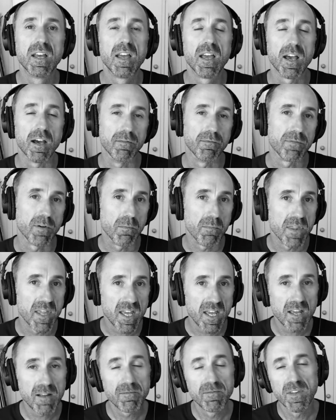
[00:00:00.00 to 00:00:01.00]
And from
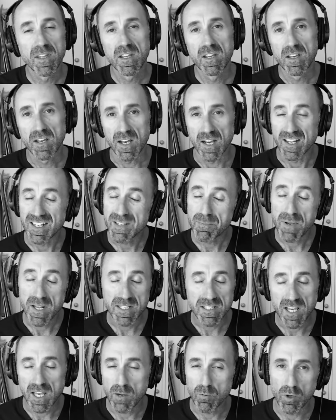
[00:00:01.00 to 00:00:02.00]
there, it depends
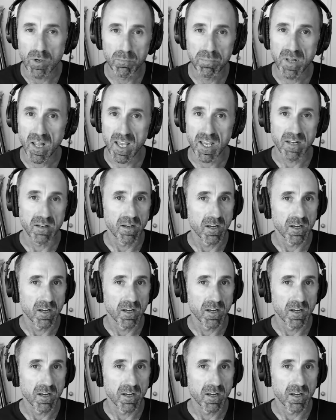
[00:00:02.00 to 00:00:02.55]
how you want to play it.